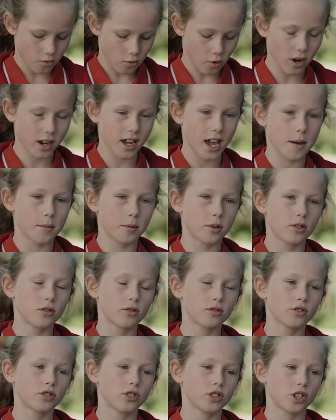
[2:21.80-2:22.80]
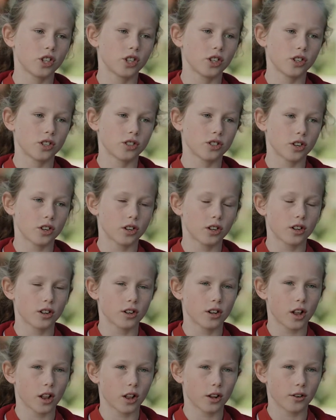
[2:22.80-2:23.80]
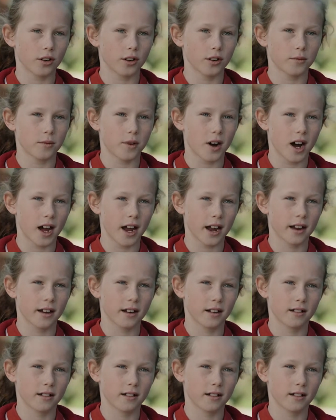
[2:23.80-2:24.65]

What chemicals do you use on canola and why?